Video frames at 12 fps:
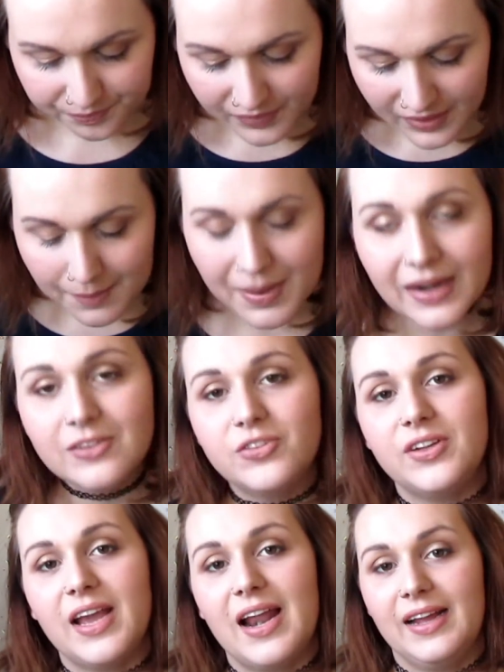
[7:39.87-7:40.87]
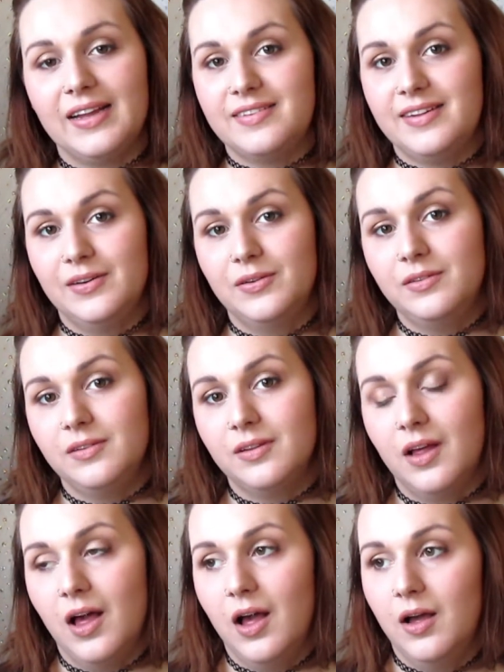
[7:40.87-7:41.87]
I managed to get like a deal
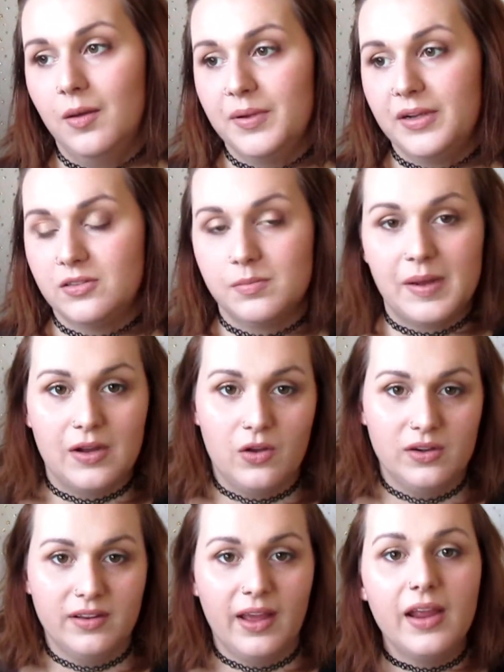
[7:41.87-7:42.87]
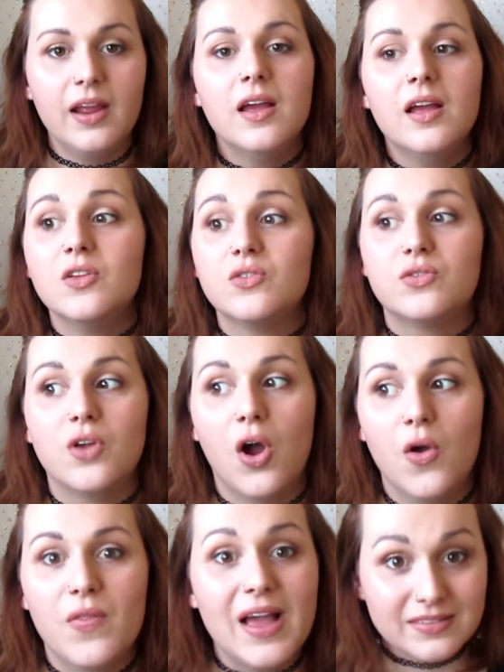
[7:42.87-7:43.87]
because it's bank holiday.
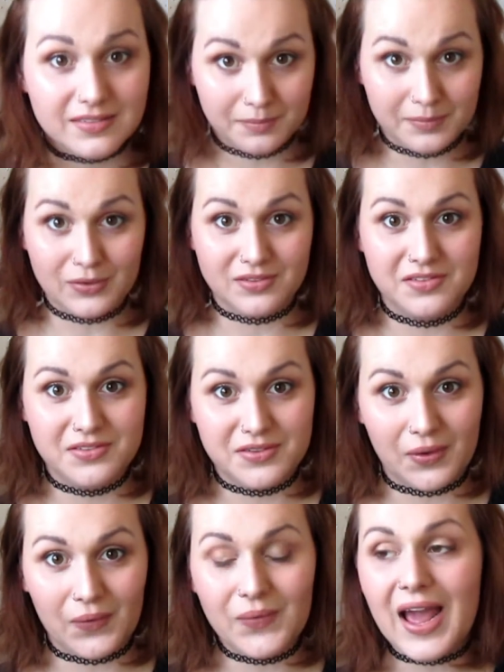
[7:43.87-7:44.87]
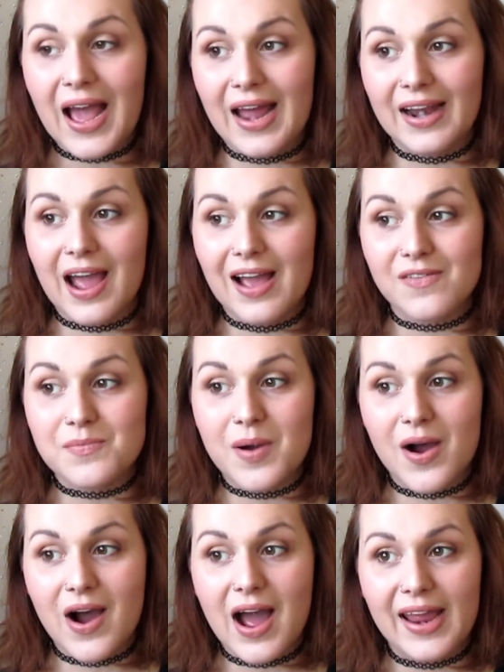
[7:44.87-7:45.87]
So that's unboxing soon. And I have
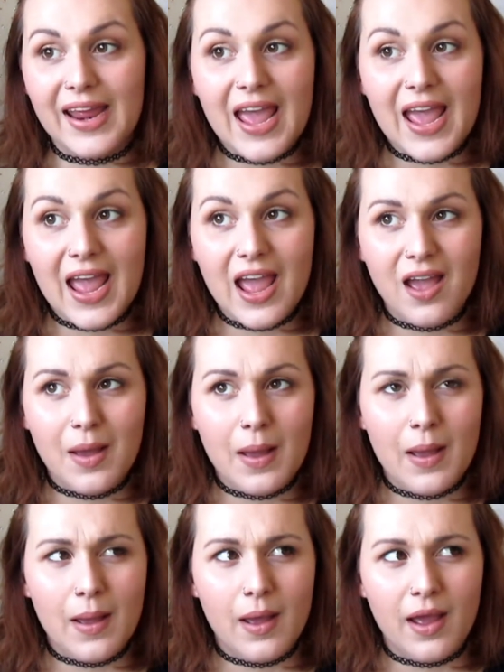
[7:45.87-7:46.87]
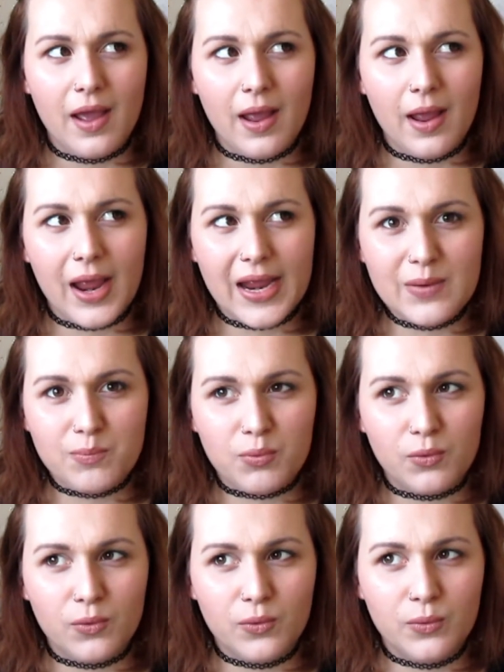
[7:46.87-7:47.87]
my
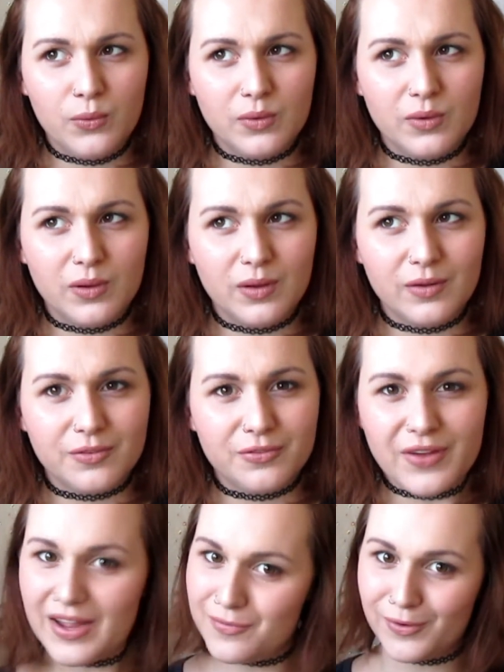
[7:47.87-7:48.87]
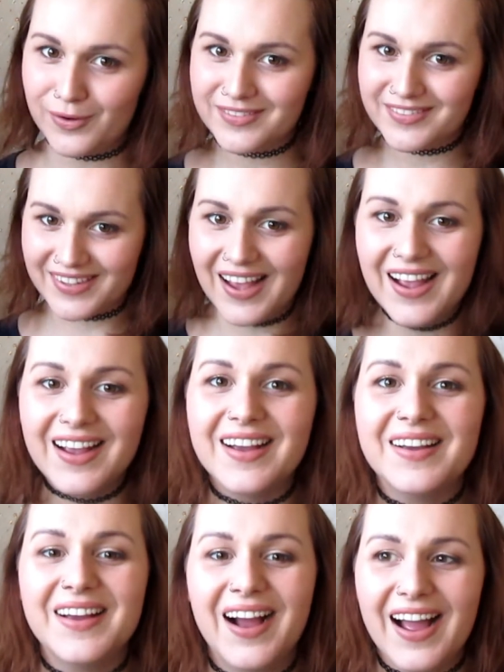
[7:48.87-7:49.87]
April favourites.
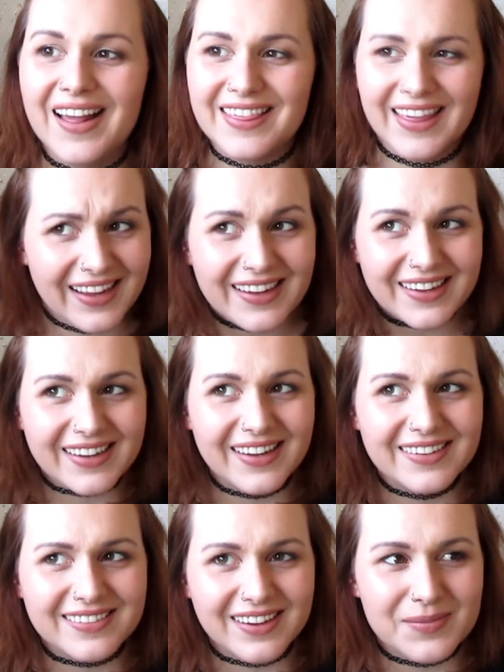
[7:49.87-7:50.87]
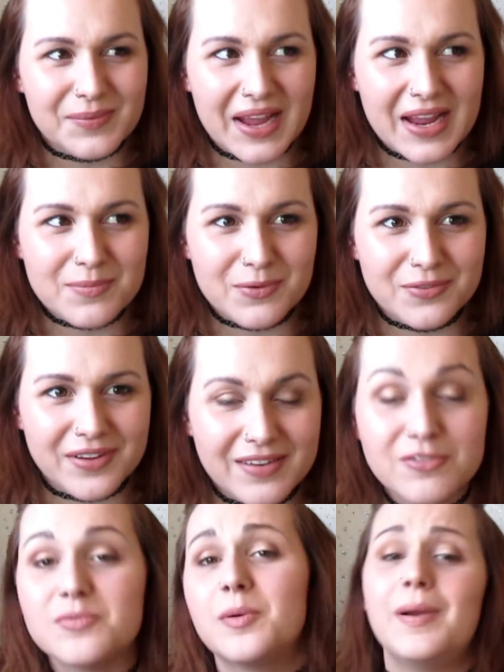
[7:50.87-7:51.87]
I think it's going to be April
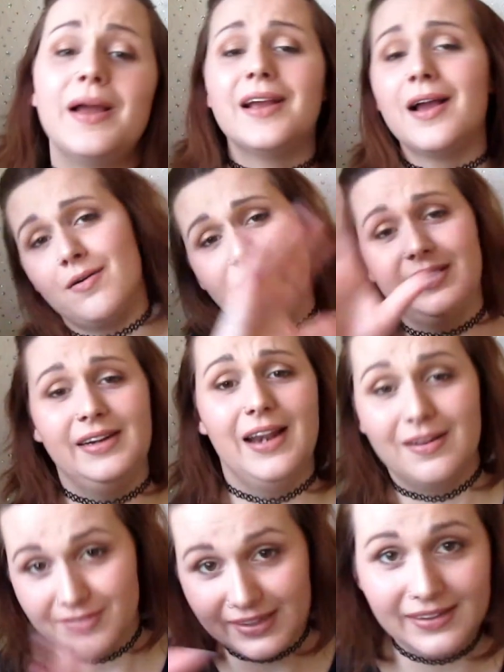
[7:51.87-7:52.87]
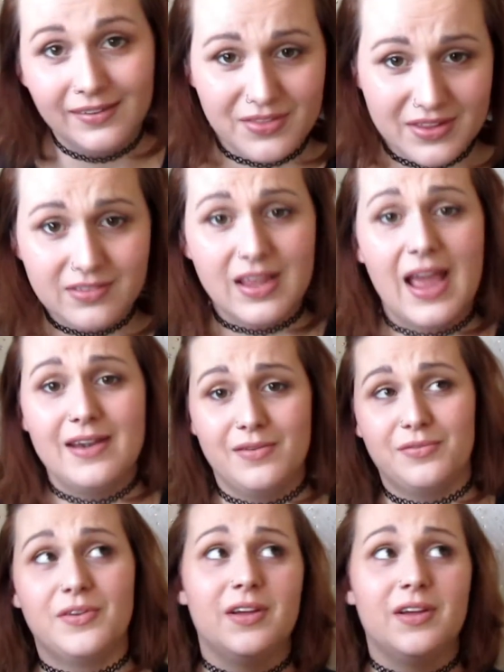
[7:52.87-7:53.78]
favourites, but my currently loving of this end of